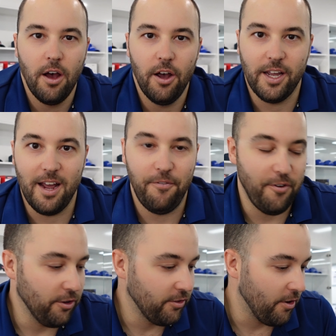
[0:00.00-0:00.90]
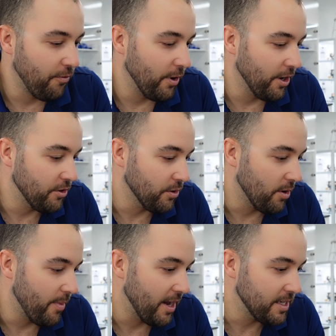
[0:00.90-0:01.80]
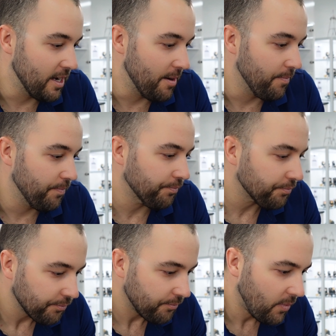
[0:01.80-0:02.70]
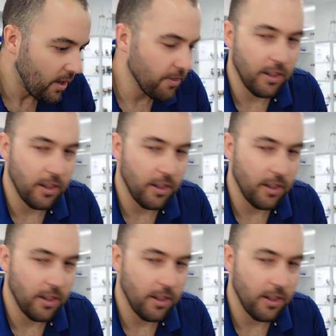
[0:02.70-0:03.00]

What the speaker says: Okay, first off we're going to talk about the